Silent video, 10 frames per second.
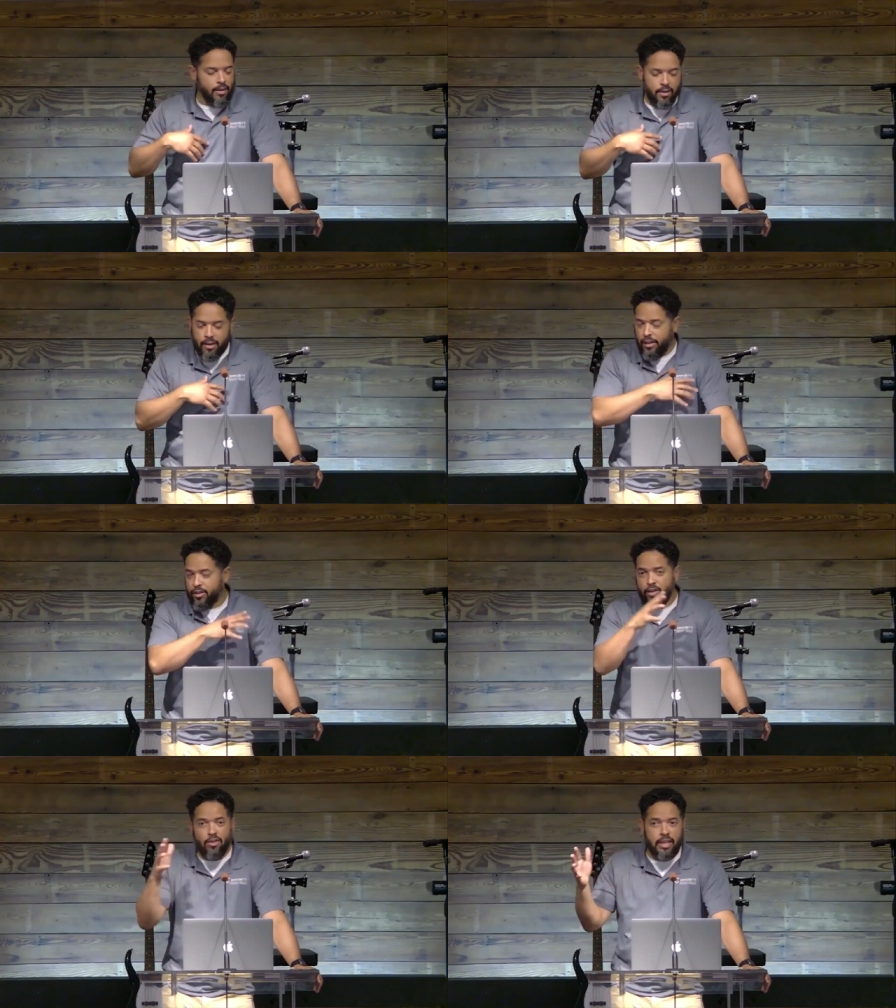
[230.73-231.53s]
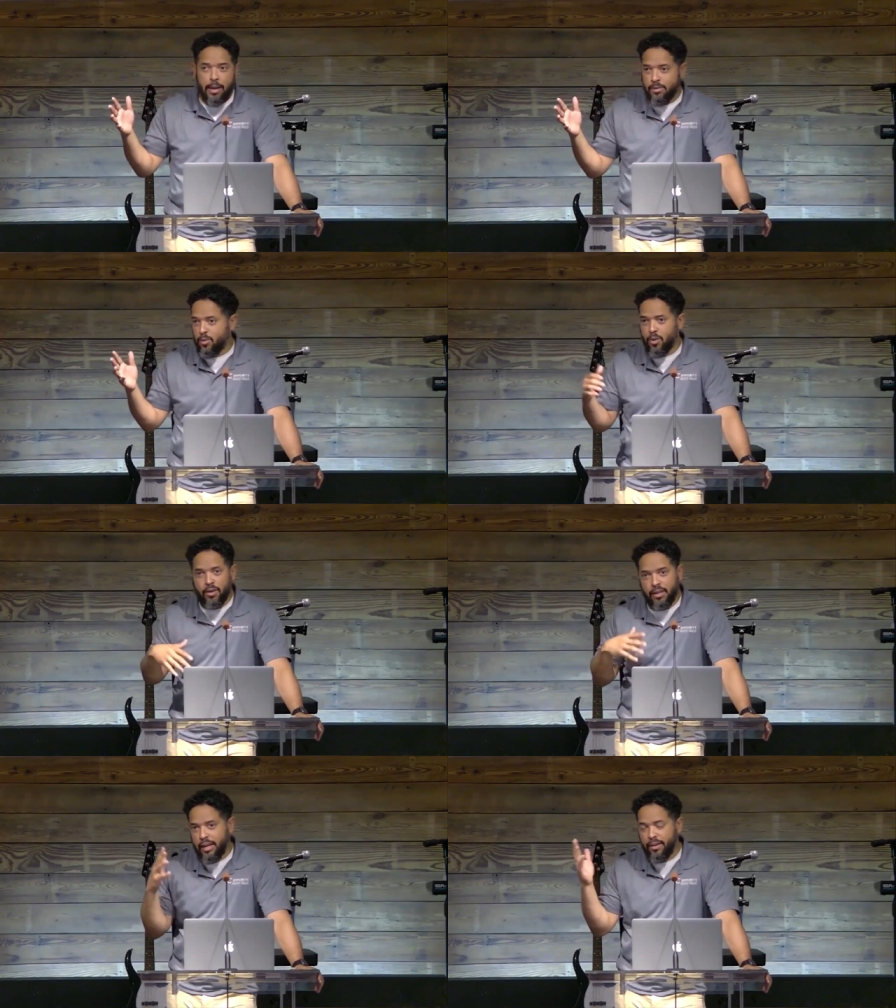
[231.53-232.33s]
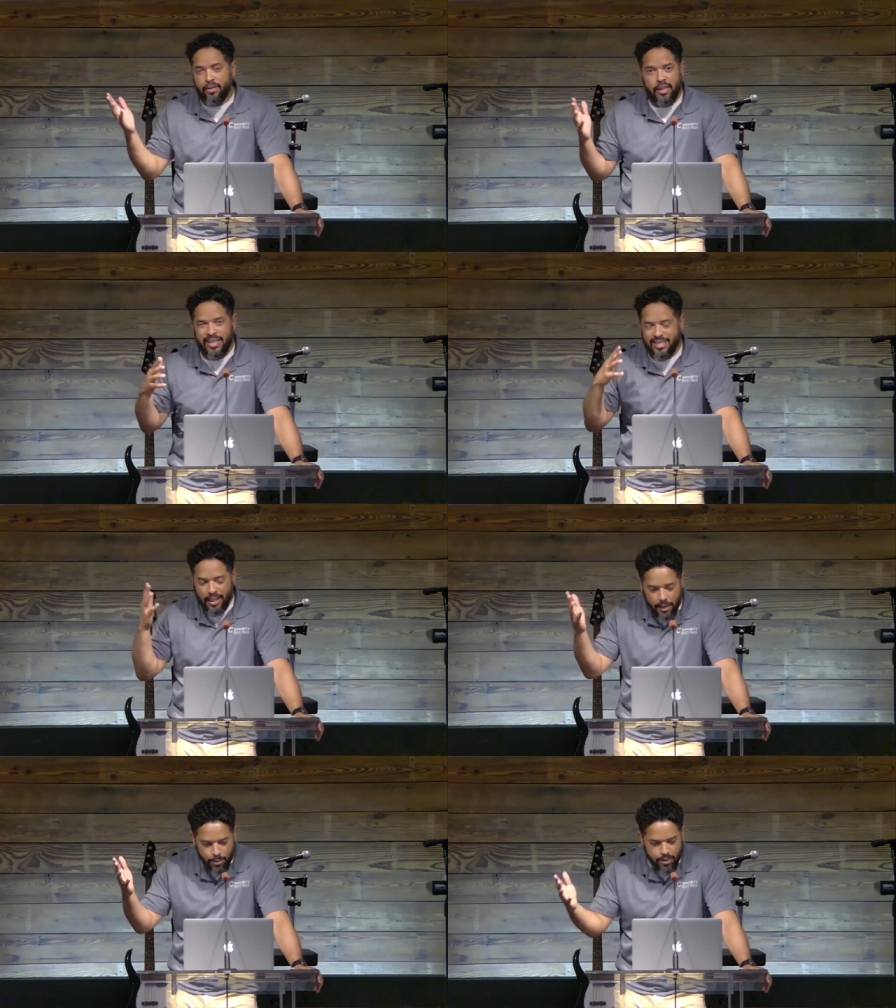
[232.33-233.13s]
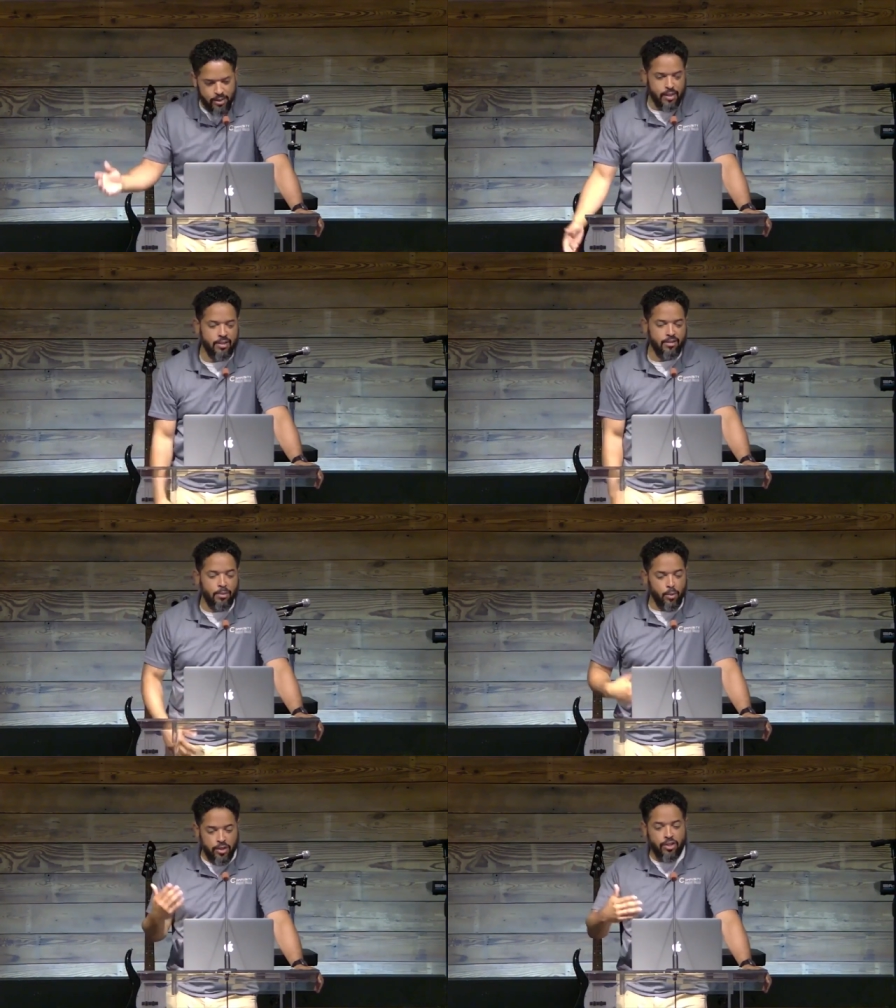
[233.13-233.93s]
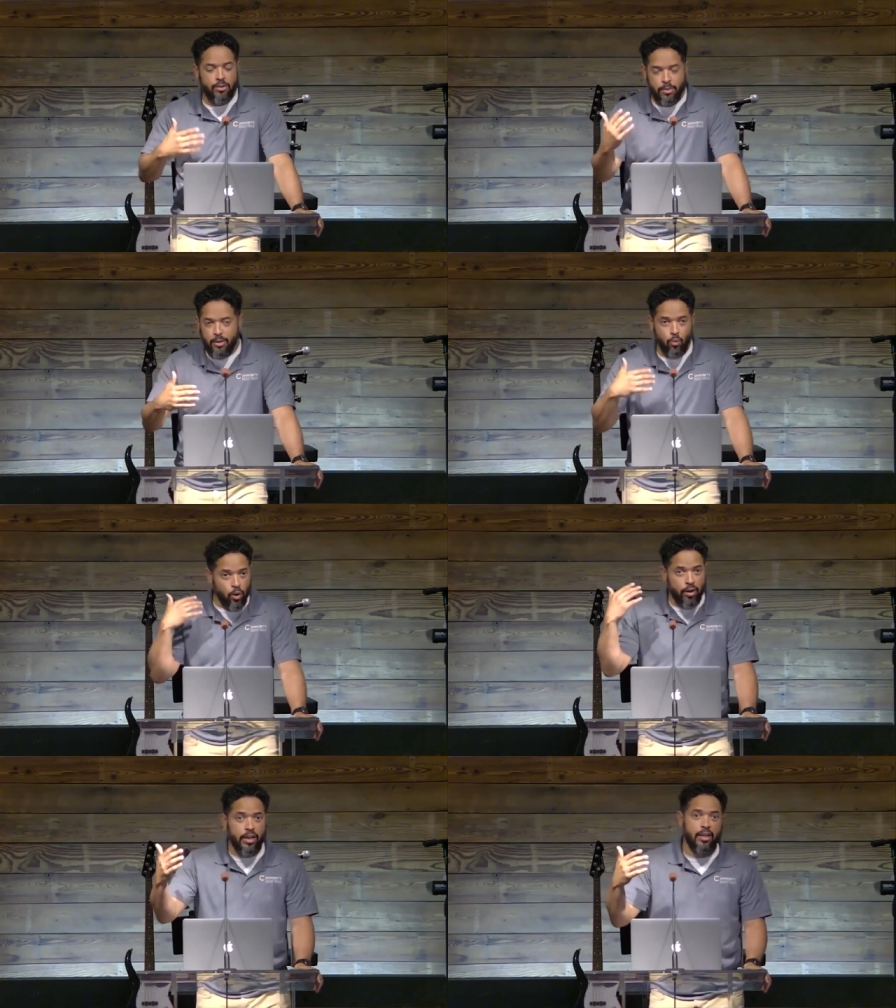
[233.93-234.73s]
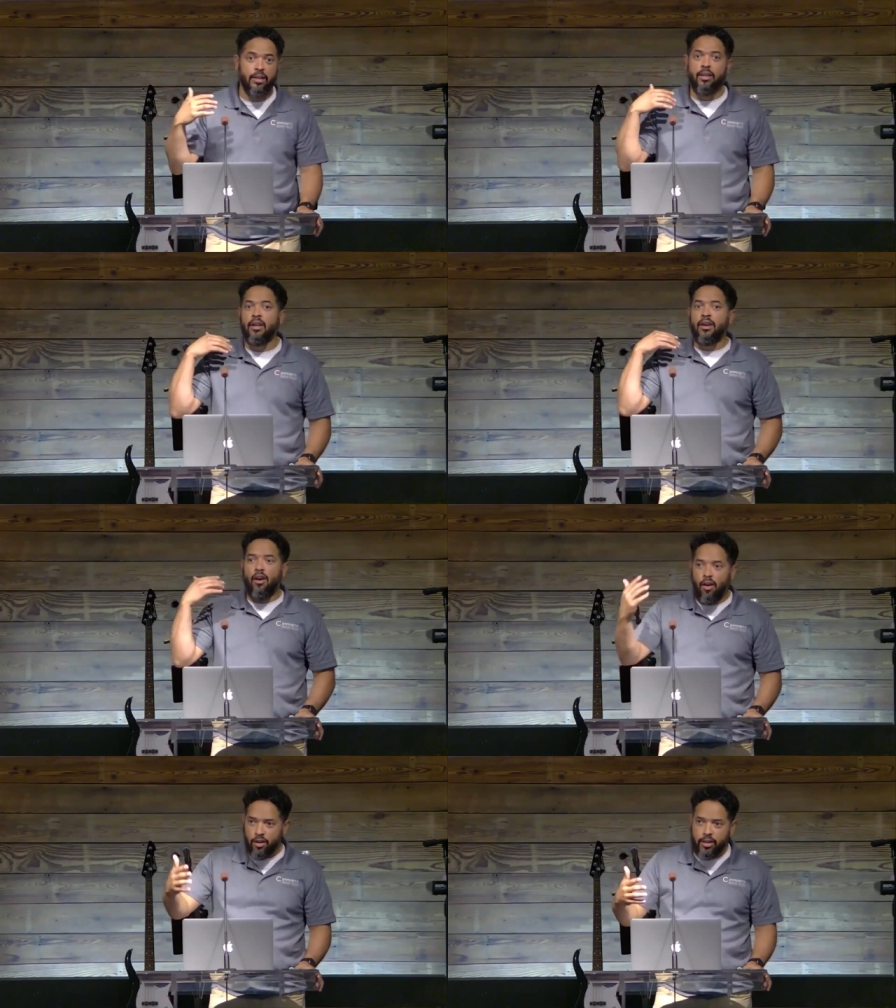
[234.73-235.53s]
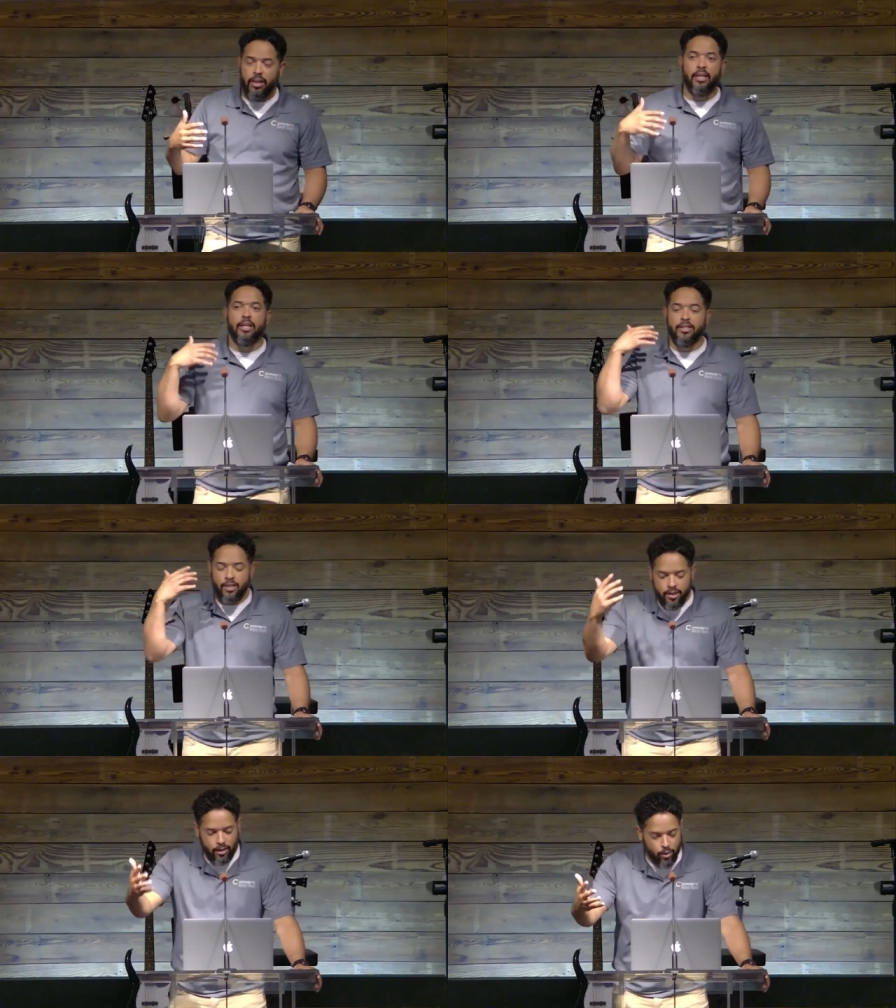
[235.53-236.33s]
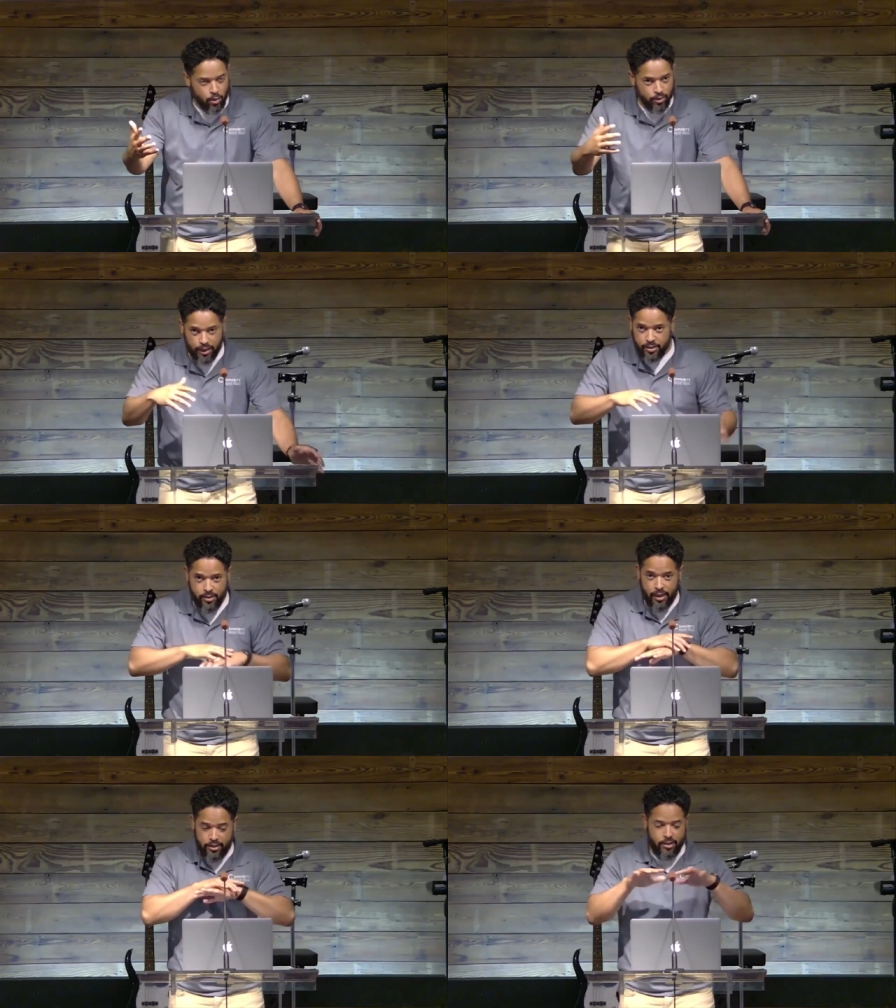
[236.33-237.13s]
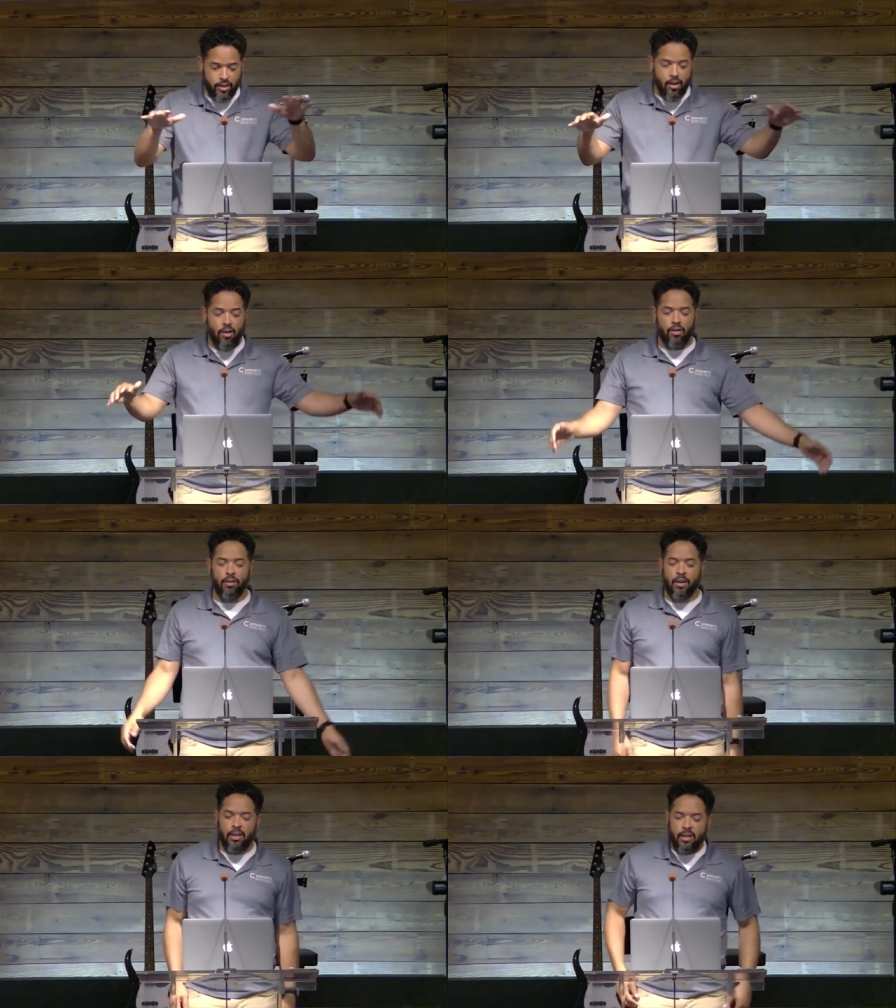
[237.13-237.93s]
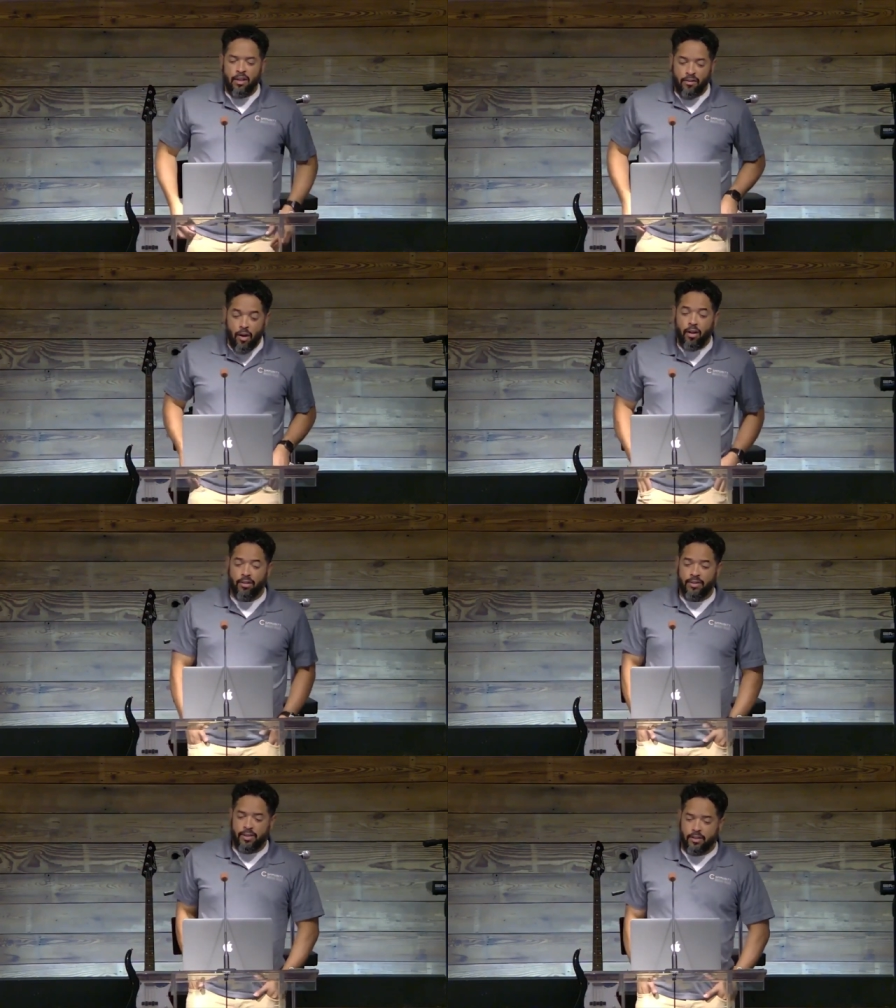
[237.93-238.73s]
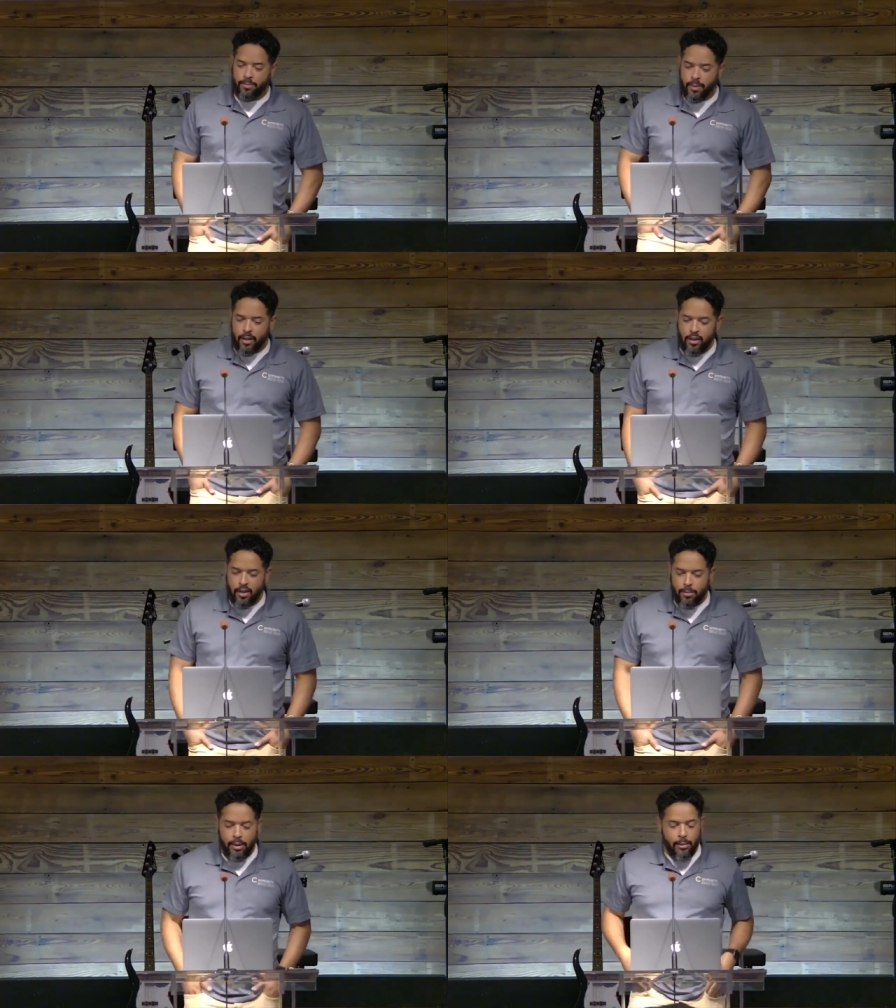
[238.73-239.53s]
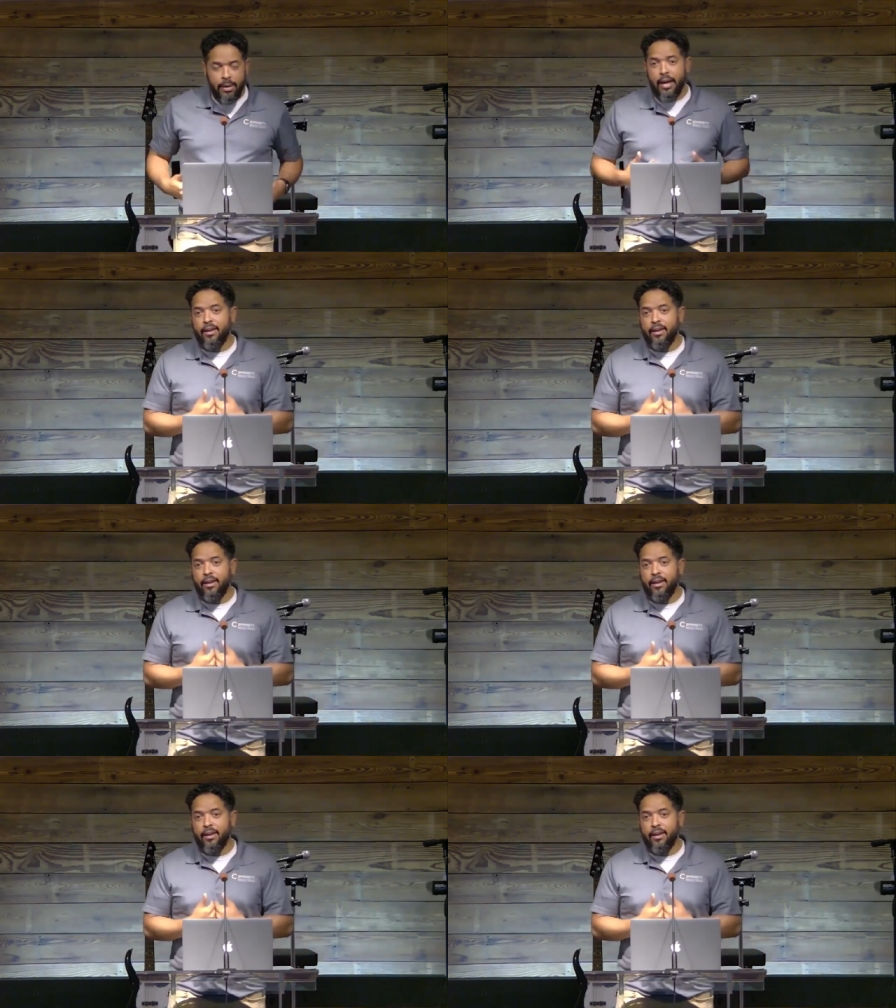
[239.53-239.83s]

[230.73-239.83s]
and there's all types of work. Not everything is labor intensive, but we should be working heartily unto the Lord. That's, that's the call for all of us. Uh, but I'm not